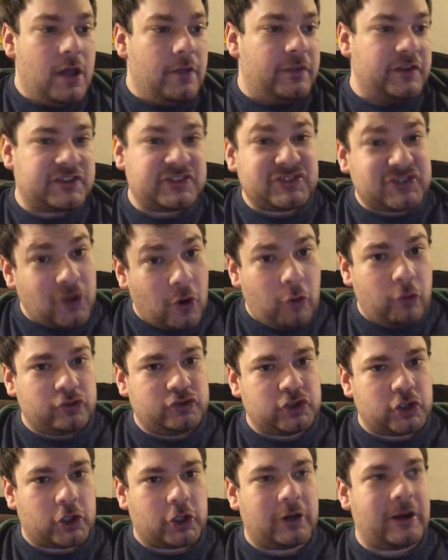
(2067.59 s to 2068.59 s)
The
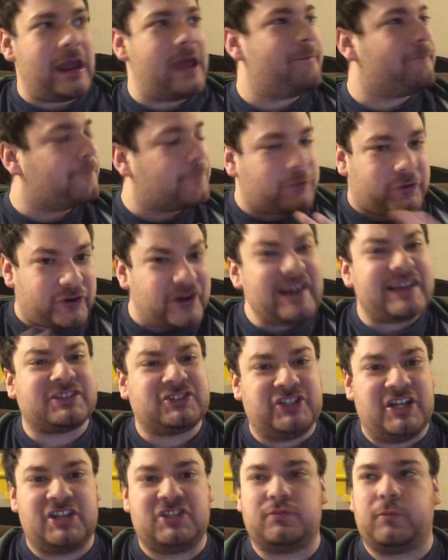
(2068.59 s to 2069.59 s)
soldier and
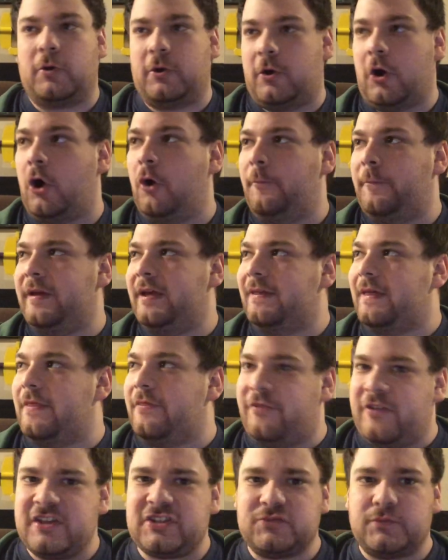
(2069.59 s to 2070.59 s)
Precious were hoping
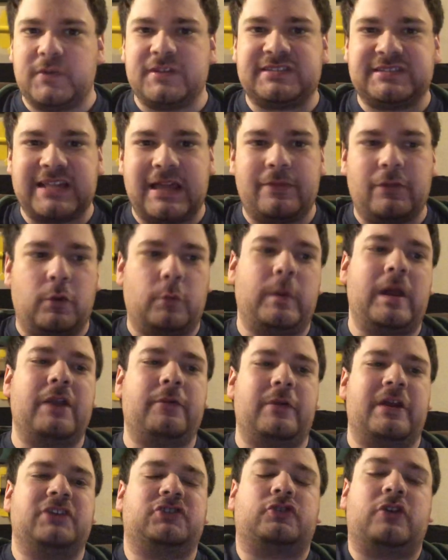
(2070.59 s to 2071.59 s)
that this would send the Red
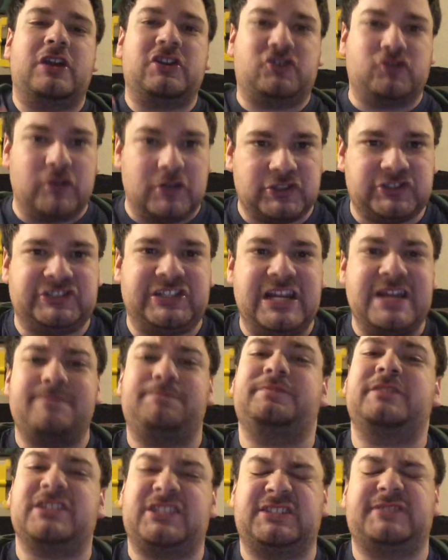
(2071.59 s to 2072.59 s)
Ranger into a
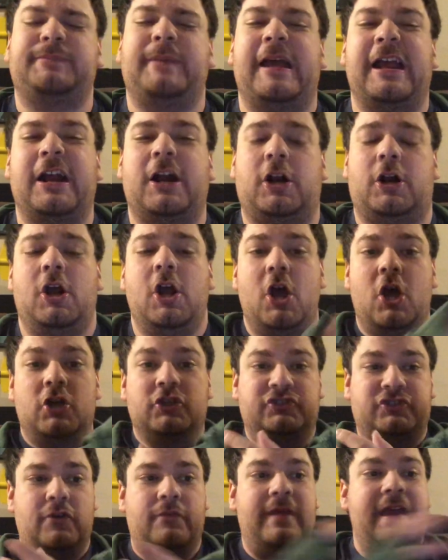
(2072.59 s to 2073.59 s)
deep despair,
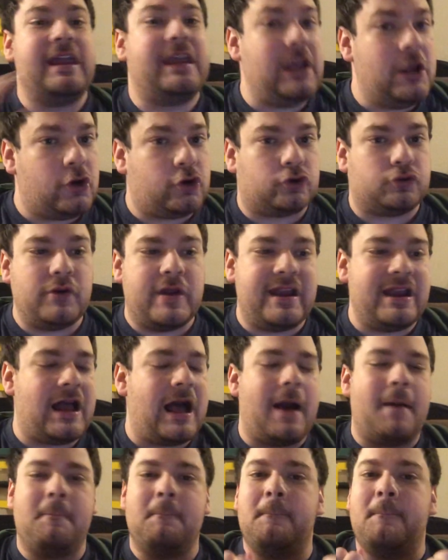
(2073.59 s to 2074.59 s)
so they can create
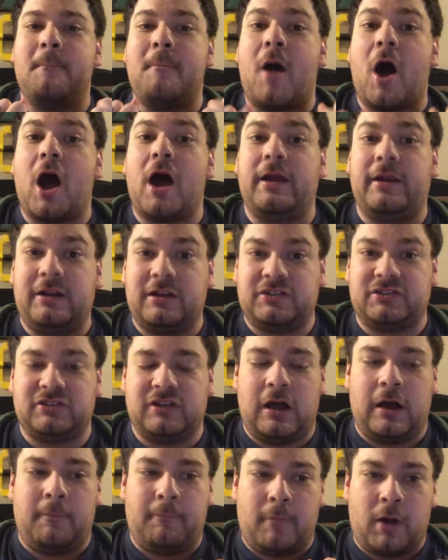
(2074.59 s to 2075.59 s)
a
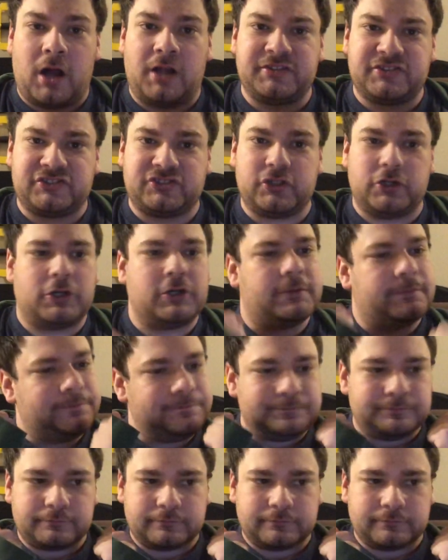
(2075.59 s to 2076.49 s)
monster